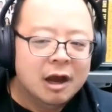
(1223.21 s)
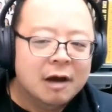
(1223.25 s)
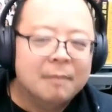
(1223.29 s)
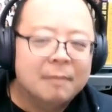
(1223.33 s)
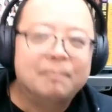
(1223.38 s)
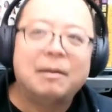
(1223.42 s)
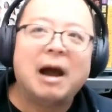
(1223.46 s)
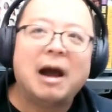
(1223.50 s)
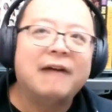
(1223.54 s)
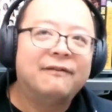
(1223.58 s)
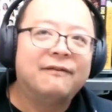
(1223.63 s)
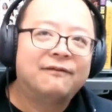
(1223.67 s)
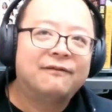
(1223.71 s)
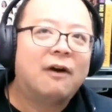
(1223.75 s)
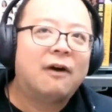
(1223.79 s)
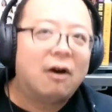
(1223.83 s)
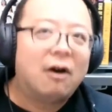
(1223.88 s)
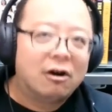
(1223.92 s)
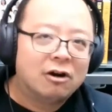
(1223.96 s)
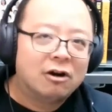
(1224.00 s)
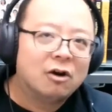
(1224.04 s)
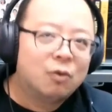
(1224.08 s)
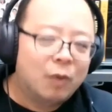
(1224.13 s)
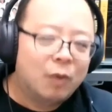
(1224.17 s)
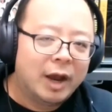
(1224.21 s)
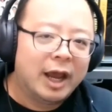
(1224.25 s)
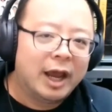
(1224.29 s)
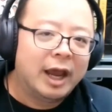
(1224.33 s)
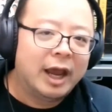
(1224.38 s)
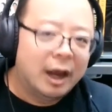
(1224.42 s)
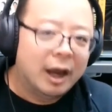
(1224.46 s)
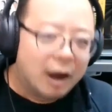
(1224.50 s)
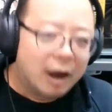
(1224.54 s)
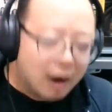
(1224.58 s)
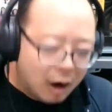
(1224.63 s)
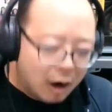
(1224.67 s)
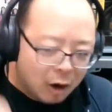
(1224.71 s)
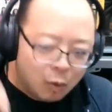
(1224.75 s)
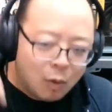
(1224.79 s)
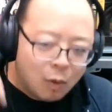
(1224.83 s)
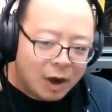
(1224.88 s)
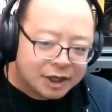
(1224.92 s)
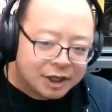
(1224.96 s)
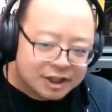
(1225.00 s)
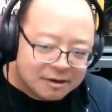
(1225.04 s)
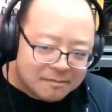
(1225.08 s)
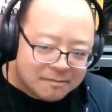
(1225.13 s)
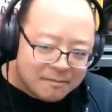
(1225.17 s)
by far and away are
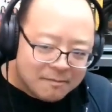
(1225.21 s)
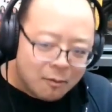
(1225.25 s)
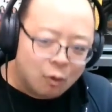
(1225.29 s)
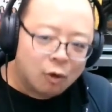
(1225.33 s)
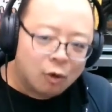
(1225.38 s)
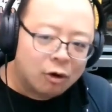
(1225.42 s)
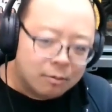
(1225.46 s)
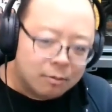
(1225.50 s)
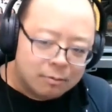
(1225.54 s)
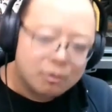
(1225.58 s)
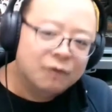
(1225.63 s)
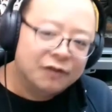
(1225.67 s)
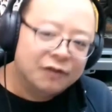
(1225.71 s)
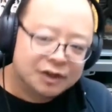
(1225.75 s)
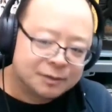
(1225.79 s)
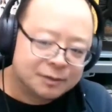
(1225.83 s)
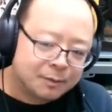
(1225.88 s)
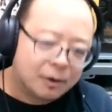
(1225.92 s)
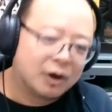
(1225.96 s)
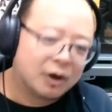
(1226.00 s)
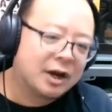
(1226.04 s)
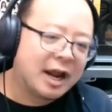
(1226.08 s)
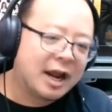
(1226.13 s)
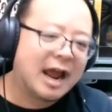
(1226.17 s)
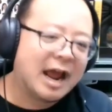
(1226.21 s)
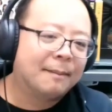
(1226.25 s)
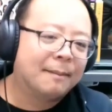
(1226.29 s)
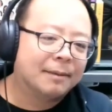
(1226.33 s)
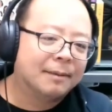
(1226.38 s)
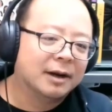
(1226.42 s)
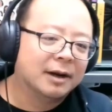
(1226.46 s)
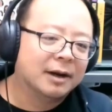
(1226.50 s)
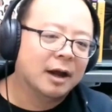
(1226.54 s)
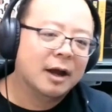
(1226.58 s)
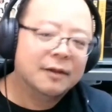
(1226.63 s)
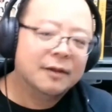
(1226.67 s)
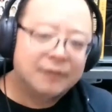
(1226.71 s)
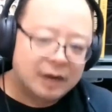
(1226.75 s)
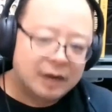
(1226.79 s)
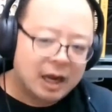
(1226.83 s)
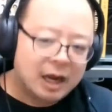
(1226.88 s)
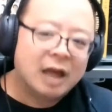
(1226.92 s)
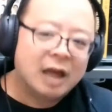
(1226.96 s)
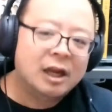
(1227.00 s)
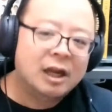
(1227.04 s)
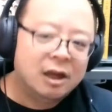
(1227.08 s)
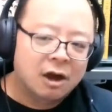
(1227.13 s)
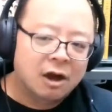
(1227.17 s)
watching more movies per capita than
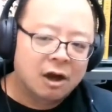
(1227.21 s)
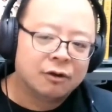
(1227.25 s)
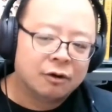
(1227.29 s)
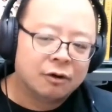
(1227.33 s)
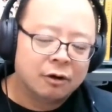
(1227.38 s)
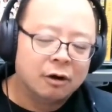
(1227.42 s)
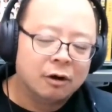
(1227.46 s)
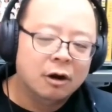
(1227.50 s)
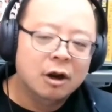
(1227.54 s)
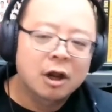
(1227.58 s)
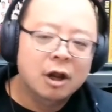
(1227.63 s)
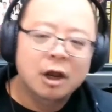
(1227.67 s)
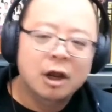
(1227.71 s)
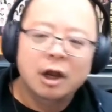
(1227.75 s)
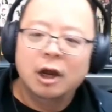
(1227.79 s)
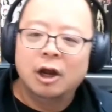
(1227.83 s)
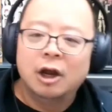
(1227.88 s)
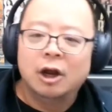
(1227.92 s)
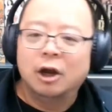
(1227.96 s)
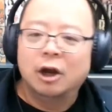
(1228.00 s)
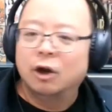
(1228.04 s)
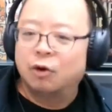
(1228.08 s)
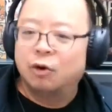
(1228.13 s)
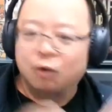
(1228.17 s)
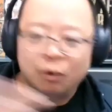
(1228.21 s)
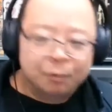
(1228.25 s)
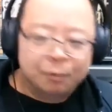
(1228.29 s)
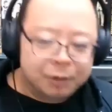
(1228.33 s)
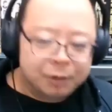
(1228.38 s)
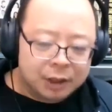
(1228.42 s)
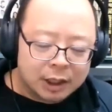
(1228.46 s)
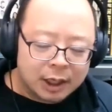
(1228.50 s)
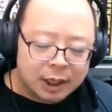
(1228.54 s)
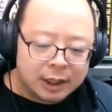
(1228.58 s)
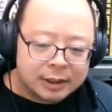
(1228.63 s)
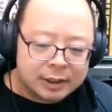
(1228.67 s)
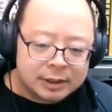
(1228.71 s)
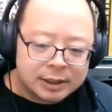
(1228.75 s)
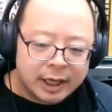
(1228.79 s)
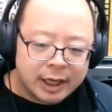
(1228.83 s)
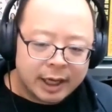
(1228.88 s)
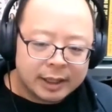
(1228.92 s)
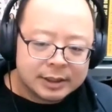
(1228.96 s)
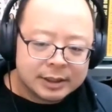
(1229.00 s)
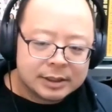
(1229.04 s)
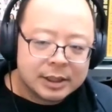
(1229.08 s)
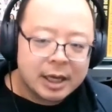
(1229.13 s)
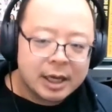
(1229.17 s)
any other group in the United
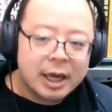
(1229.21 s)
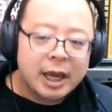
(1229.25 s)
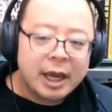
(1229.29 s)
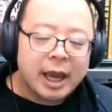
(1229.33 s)
States.